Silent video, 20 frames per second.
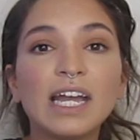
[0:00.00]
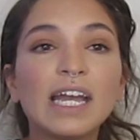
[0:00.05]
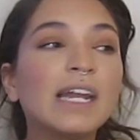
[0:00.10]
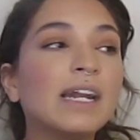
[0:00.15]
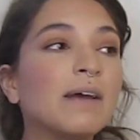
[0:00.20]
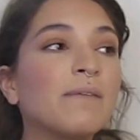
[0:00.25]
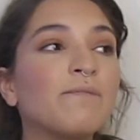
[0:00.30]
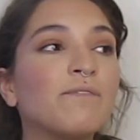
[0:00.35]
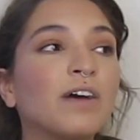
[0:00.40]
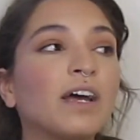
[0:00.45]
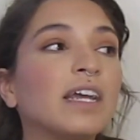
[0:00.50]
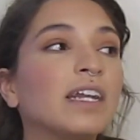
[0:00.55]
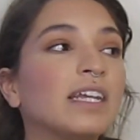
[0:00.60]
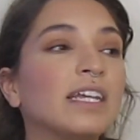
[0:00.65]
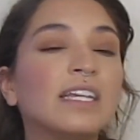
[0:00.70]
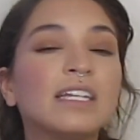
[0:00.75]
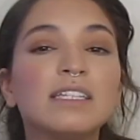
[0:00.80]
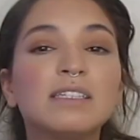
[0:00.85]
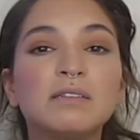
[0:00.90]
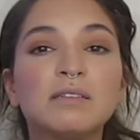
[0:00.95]
and I'm
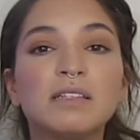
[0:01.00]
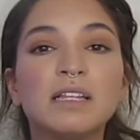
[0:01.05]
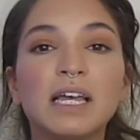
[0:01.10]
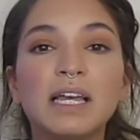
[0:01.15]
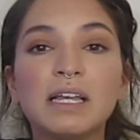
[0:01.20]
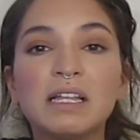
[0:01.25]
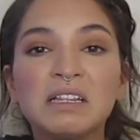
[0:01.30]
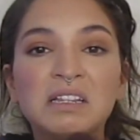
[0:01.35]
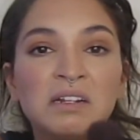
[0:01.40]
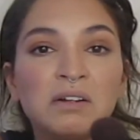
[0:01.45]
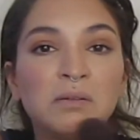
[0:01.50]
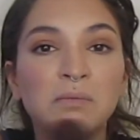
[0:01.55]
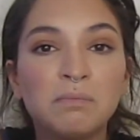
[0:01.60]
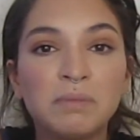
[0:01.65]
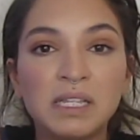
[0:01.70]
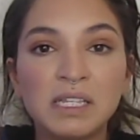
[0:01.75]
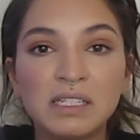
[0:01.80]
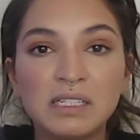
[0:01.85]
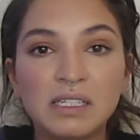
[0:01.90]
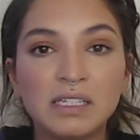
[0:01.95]
finding it's like little
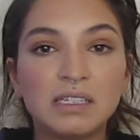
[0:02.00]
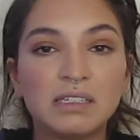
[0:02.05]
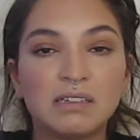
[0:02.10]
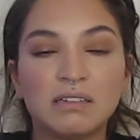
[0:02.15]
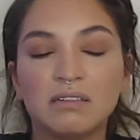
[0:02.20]
pieces.